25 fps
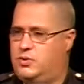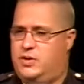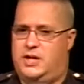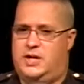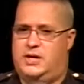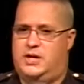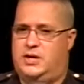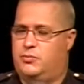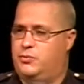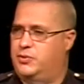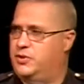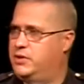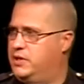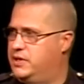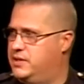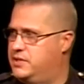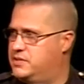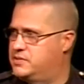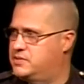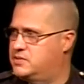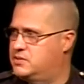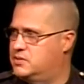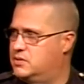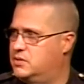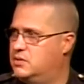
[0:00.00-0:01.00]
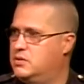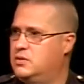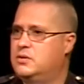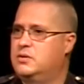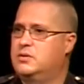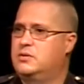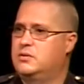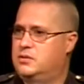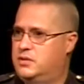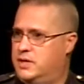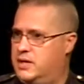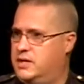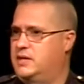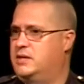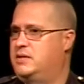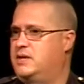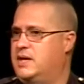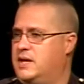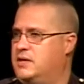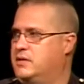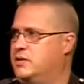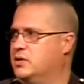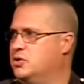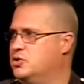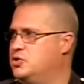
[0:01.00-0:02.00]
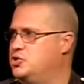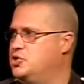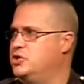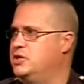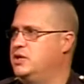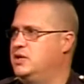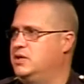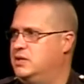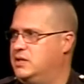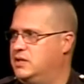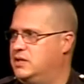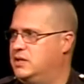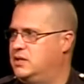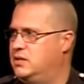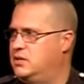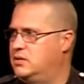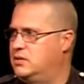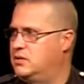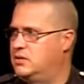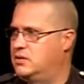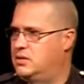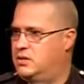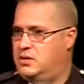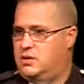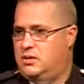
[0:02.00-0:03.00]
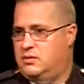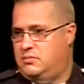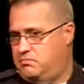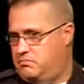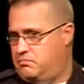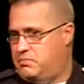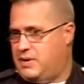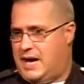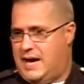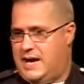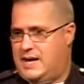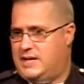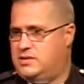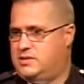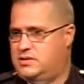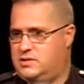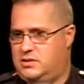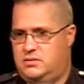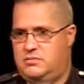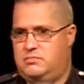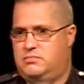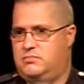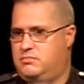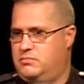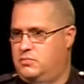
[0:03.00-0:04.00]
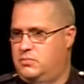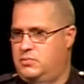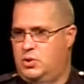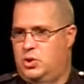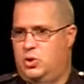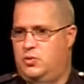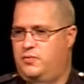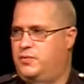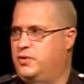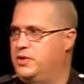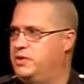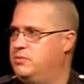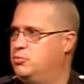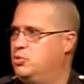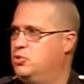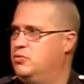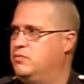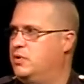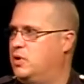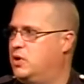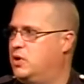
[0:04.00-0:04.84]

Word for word: get released, they can take their GED and pass and hopefully move on